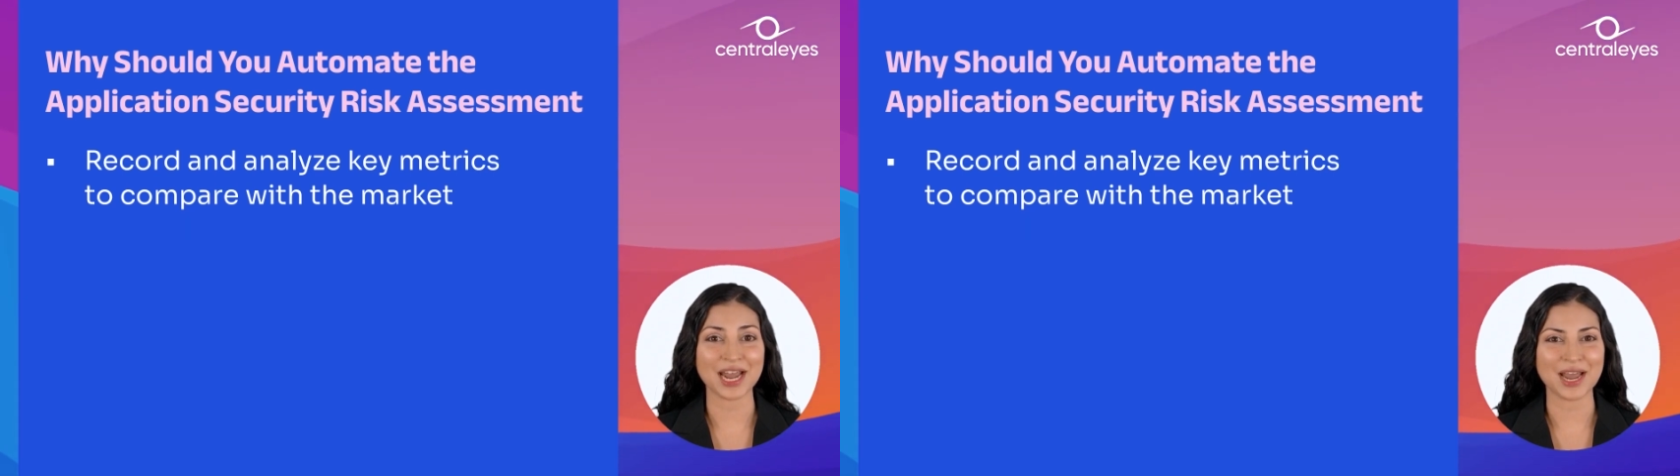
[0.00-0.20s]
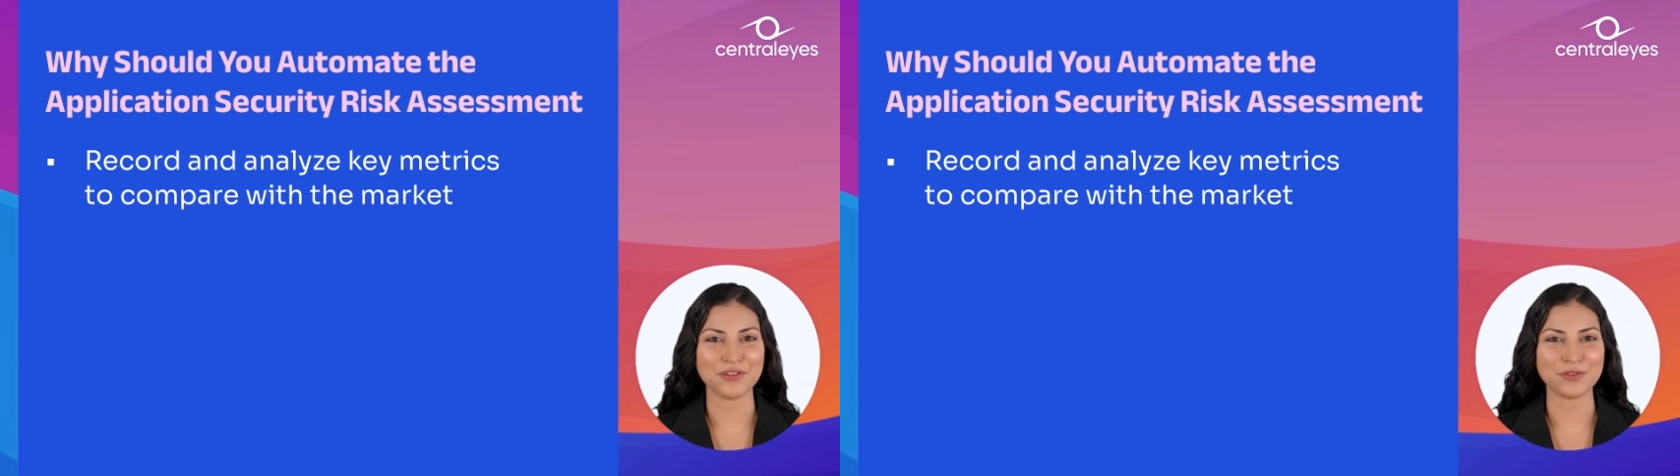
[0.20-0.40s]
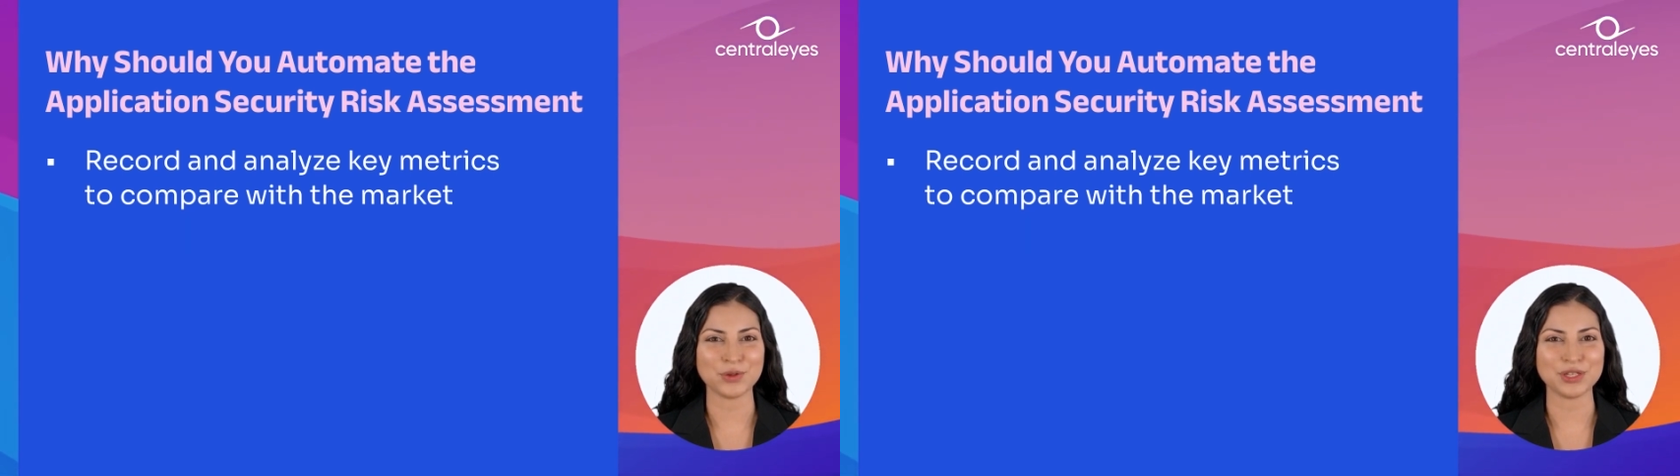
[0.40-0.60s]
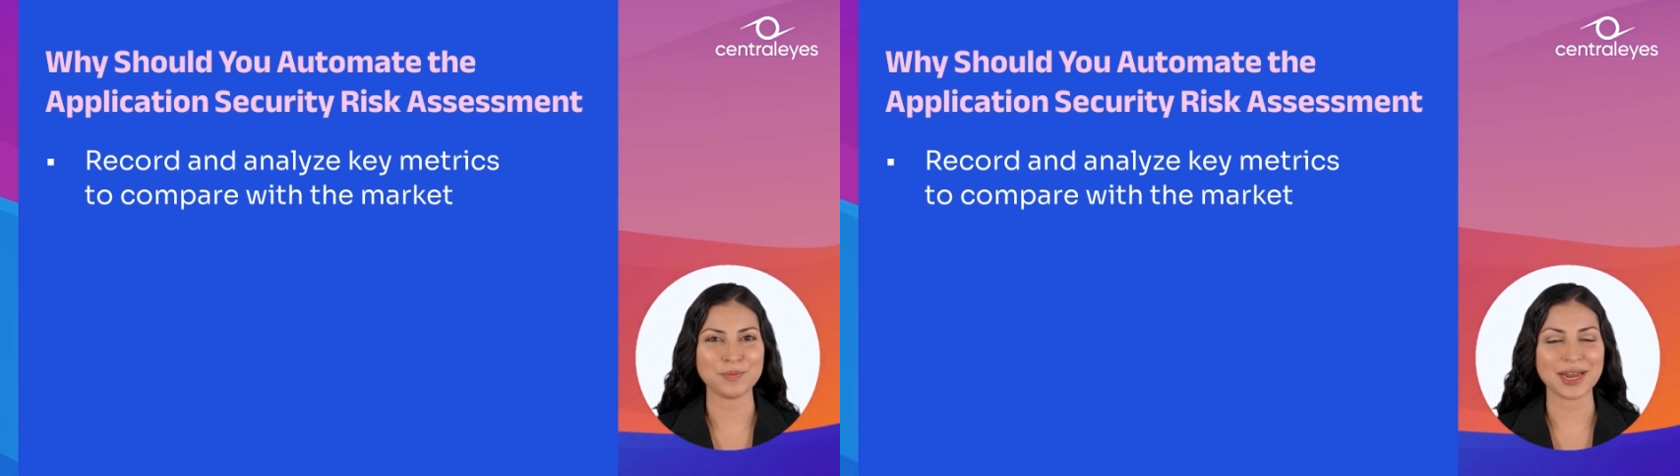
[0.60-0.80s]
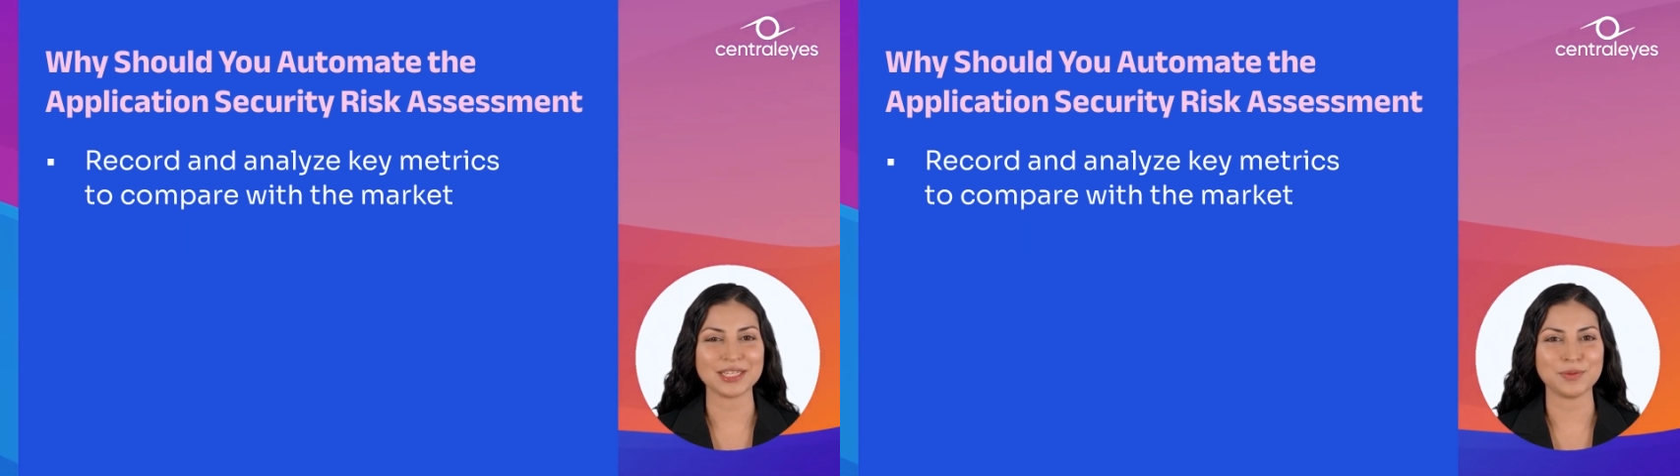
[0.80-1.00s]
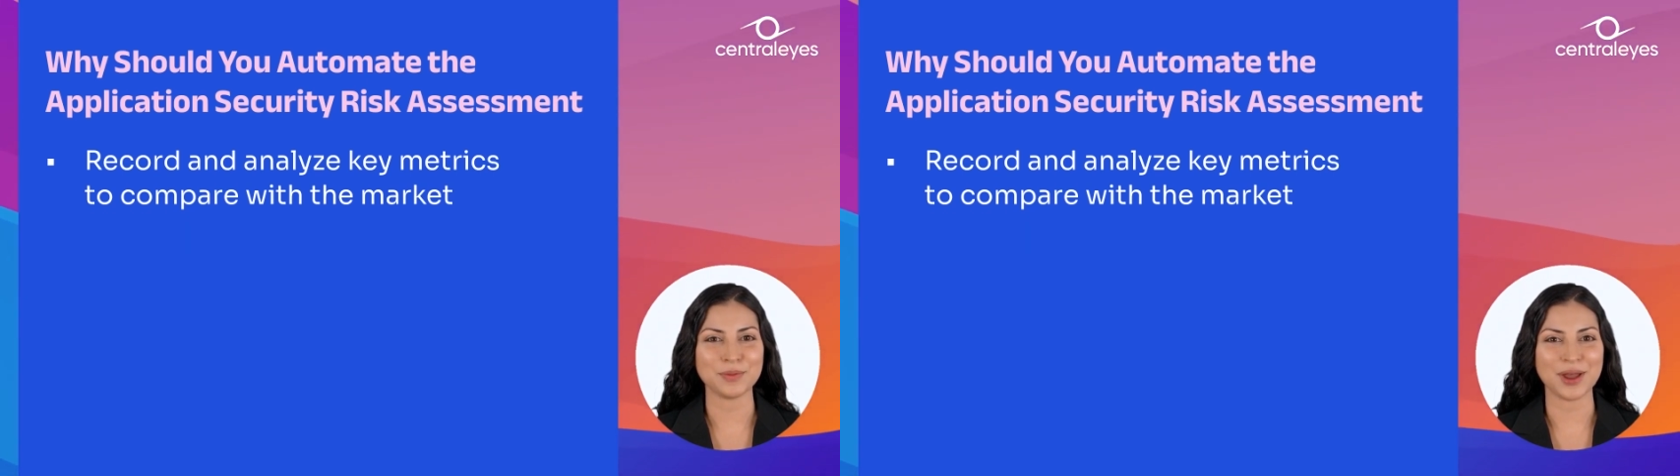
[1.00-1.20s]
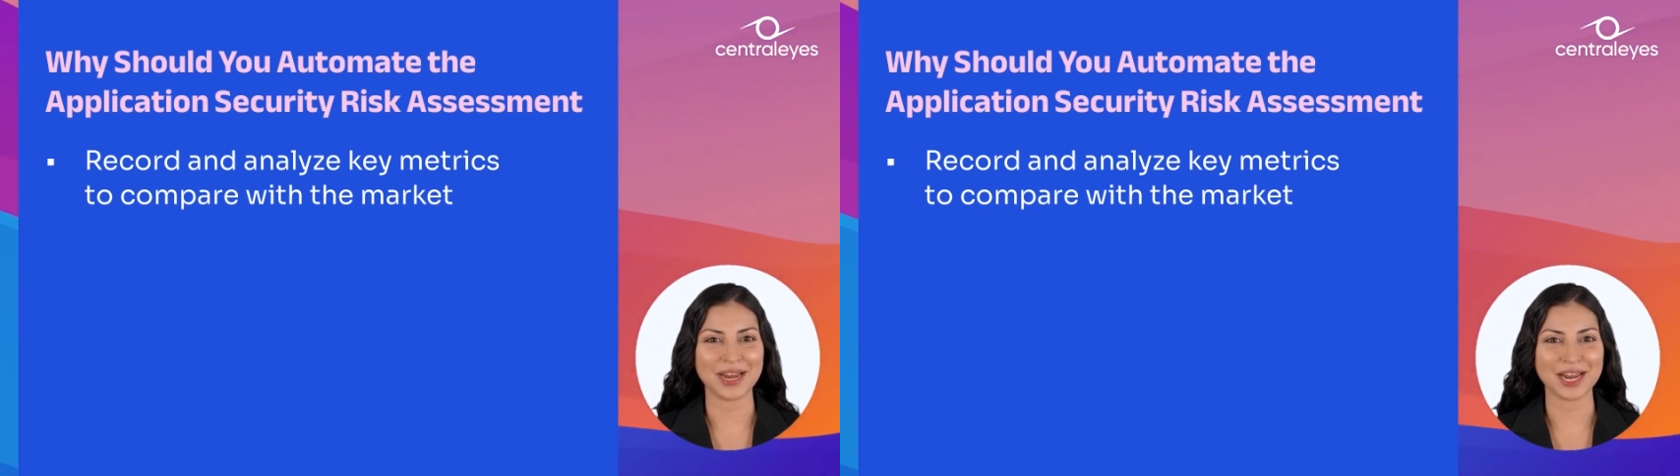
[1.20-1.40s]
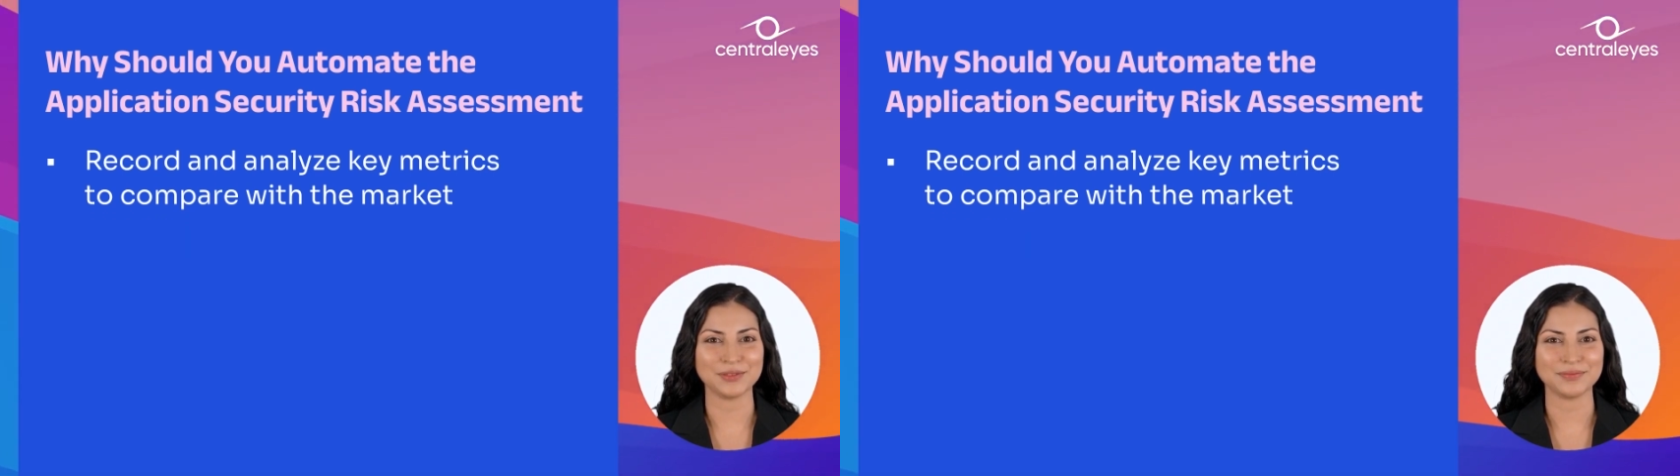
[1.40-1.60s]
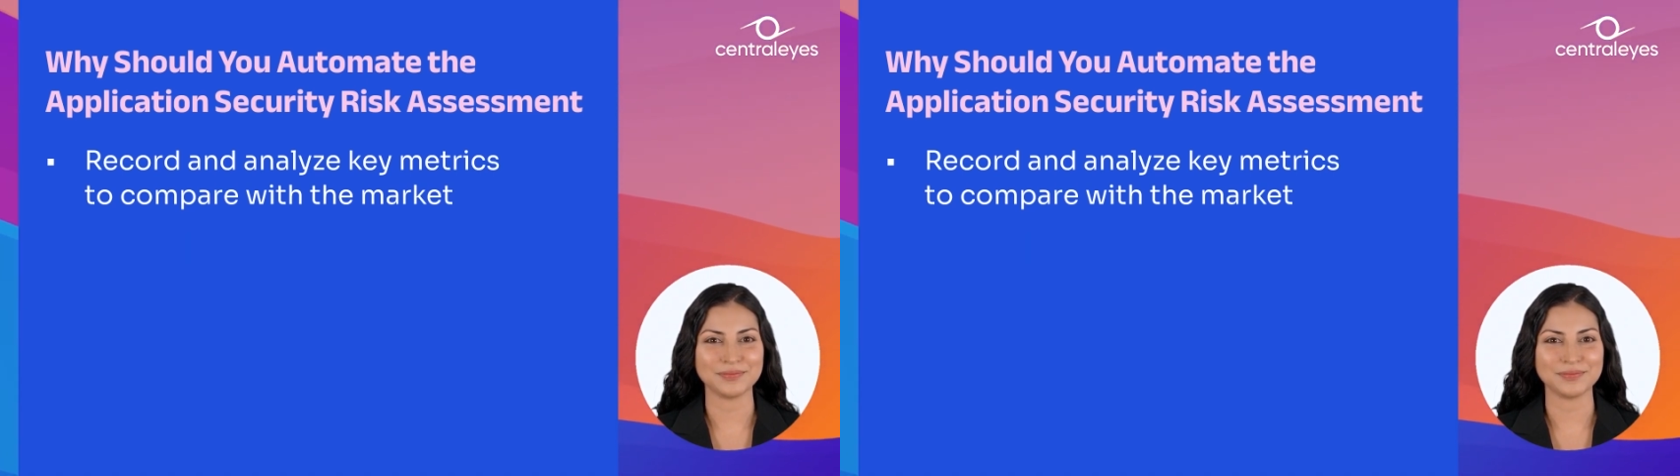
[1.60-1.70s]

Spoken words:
health with the rest of the market.